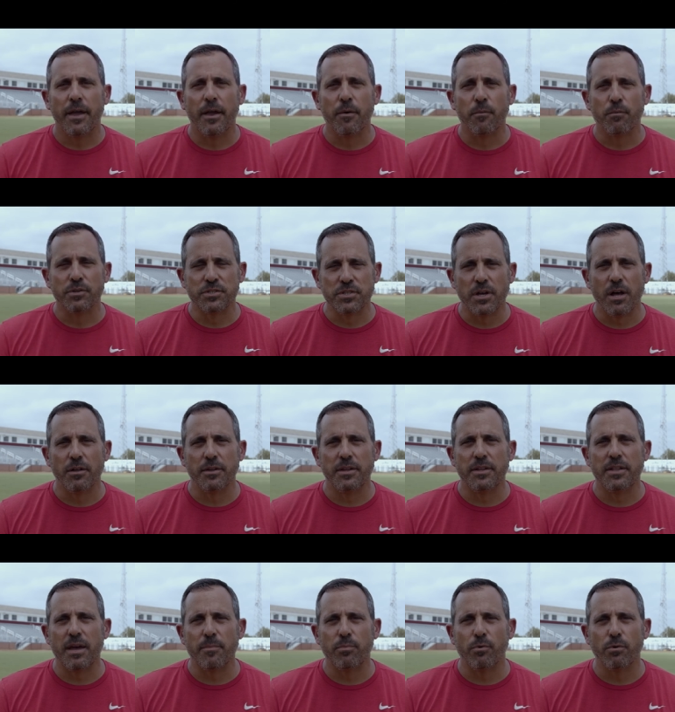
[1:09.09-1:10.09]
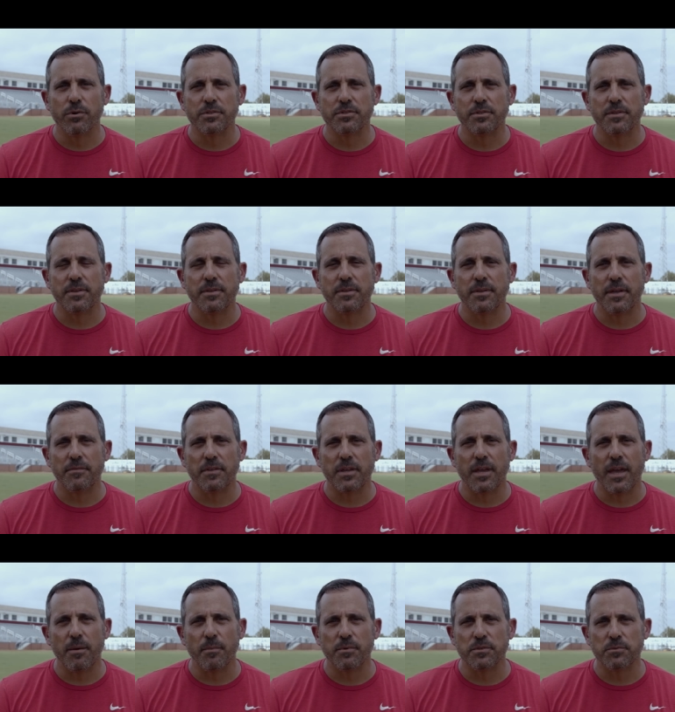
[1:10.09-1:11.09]
and we're solid in that portion of the
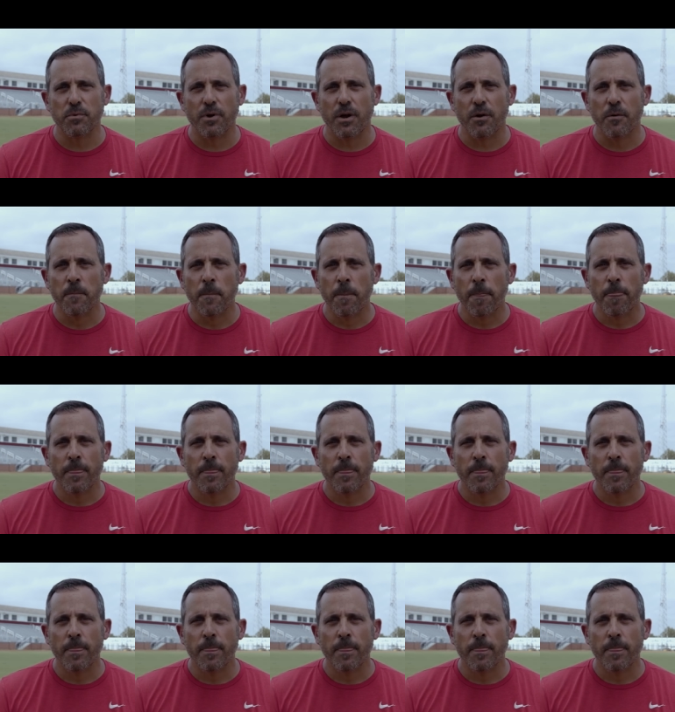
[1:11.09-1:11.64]
game as well.